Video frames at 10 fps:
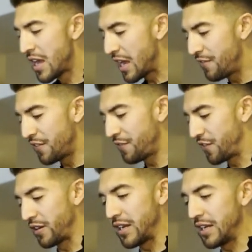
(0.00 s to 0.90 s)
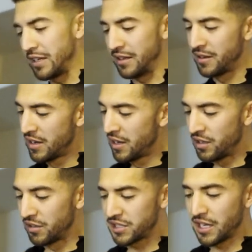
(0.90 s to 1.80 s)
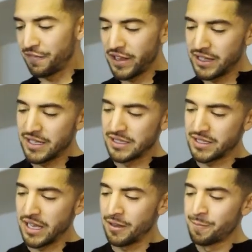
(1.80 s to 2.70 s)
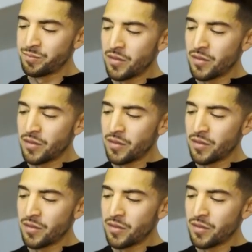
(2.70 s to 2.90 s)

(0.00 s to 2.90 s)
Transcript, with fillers: even if you're eating, you know, stuff like this, like